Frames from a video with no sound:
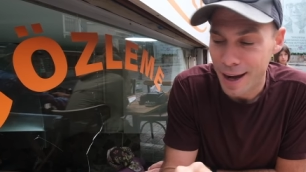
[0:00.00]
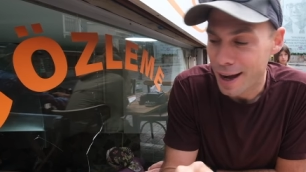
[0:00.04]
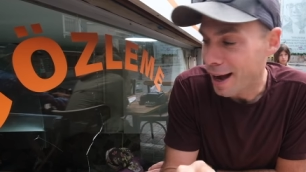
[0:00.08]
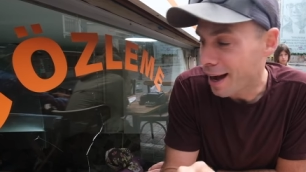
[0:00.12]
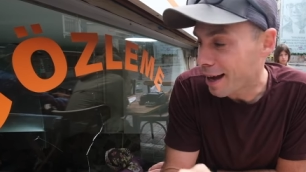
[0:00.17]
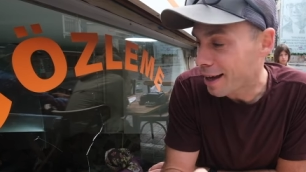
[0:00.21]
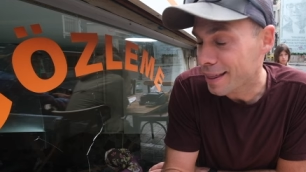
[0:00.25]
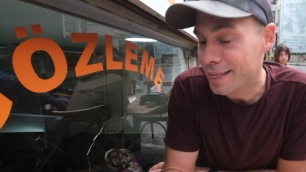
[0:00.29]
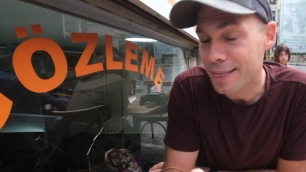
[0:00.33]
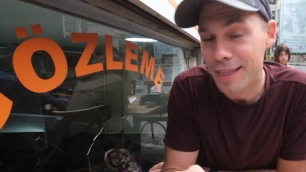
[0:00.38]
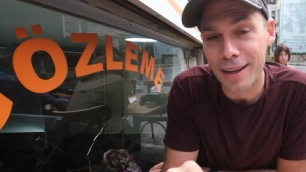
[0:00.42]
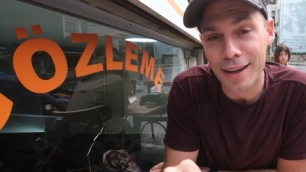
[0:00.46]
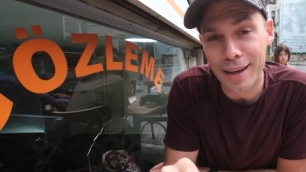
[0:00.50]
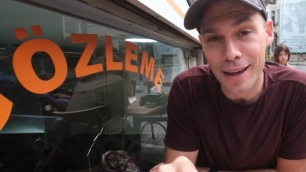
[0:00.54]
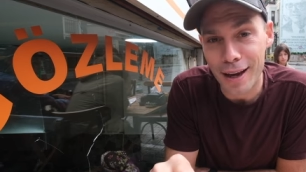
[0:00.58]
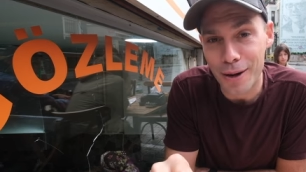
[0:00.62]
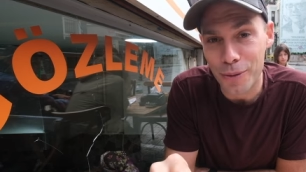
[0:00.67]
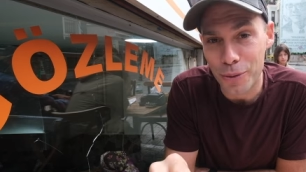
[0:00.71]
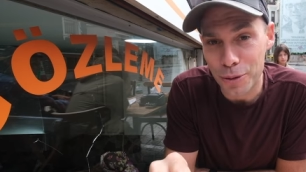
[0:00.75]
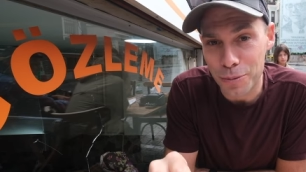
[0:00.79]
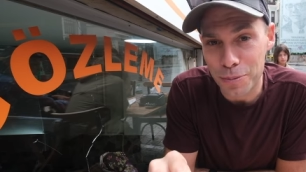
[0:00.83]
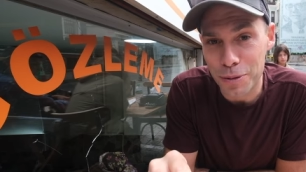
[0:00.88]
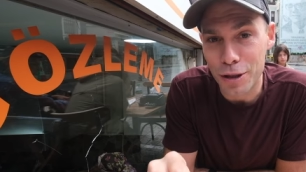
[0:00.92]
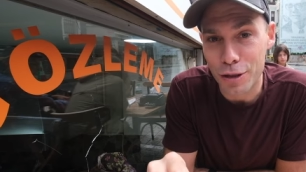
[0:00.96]
I think I
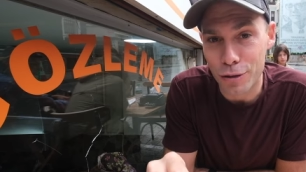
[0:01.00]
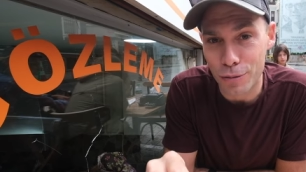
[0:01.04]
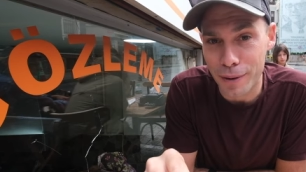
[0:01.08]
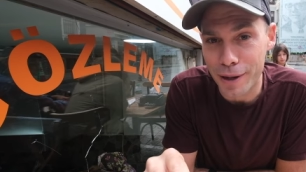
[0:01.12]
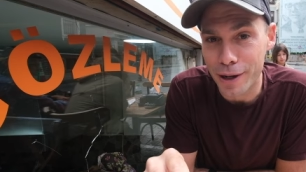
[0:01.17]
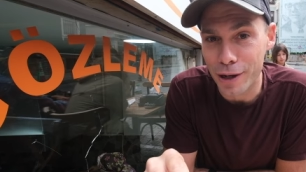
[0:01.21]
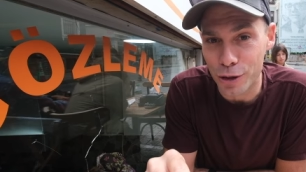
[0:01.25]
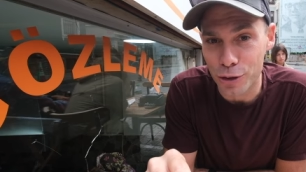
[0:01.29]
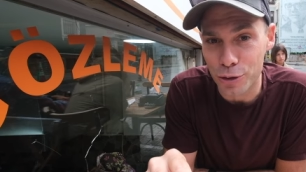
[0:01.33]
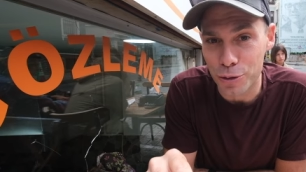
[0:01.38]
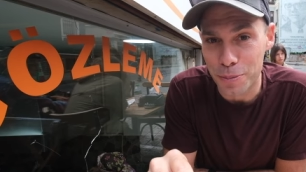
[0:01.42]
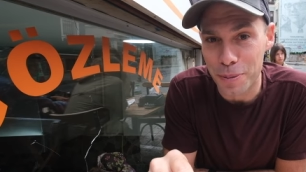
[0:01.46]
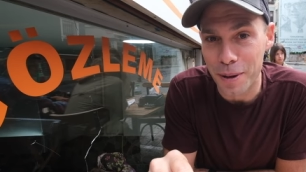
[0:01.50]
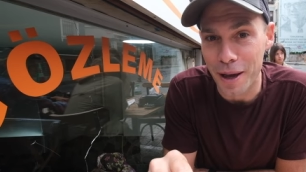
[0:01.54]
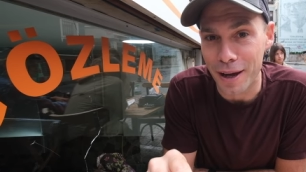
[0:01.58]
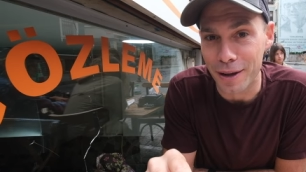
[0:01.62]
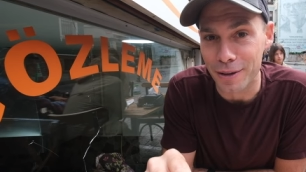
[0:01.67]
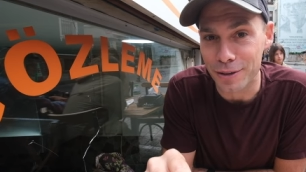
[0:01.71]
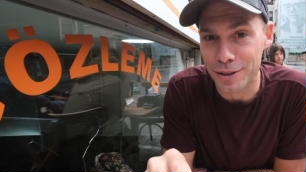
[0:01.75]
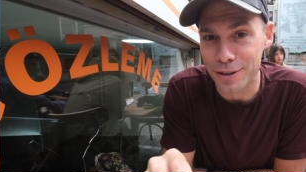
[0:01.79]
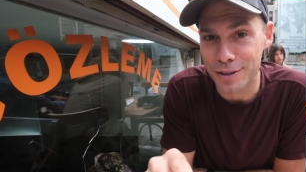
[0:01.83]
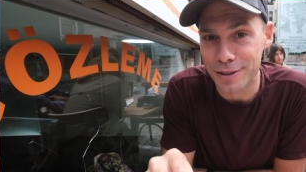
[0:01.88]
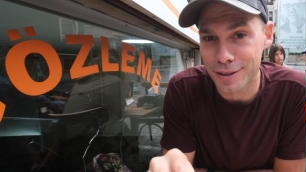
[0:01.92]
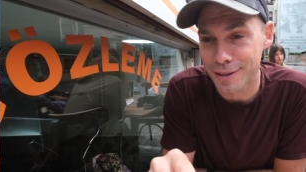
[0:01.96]
would be 300 pounds.